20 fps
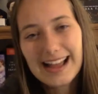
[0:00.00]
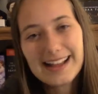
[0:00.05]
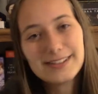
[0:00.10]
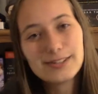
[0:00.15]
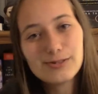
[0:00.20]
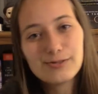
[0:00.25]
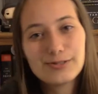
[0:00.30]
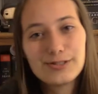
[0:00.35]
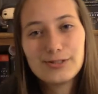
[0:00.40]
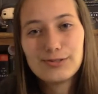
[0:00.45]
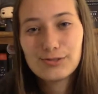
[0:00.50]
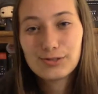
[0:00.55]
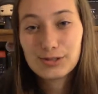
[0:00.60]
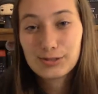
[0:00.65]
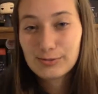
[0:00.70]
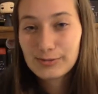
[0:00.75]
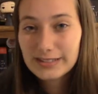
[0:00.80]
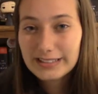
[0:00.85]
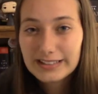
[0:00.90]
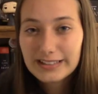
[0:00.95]
I don't
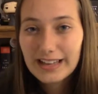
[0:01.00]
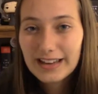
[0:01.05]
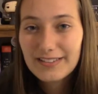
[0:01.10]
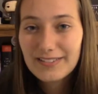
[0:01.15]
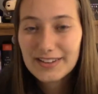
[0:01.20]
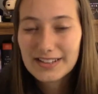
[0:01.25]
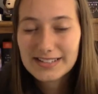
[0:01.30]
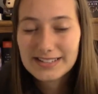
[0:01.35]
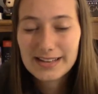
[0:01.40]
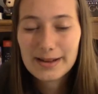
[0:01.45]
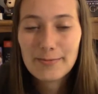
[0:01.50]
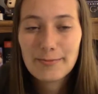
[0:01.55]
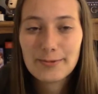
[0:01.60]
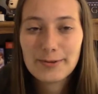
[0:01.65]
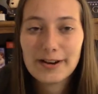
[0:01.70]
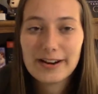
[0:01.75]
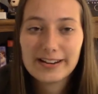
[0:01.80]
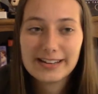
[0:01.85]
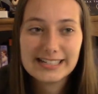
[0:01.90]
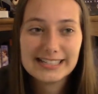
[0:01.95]
usually read a lot of
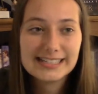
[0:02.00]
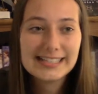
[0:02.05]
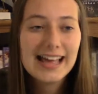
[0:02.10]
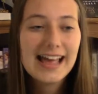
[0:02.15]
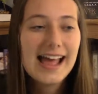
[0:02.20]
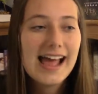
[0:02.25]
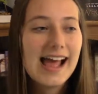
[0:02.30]
contemporaries,